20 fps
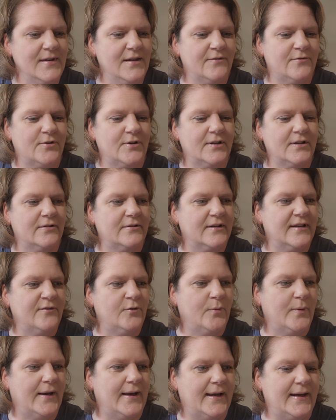for a little
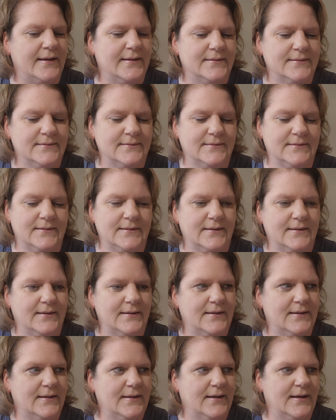giveaway.
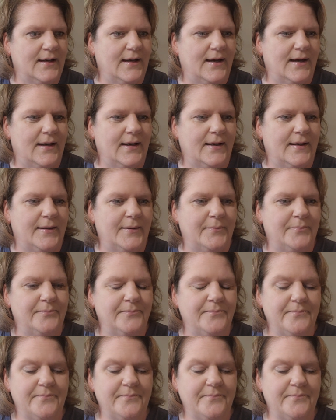Now,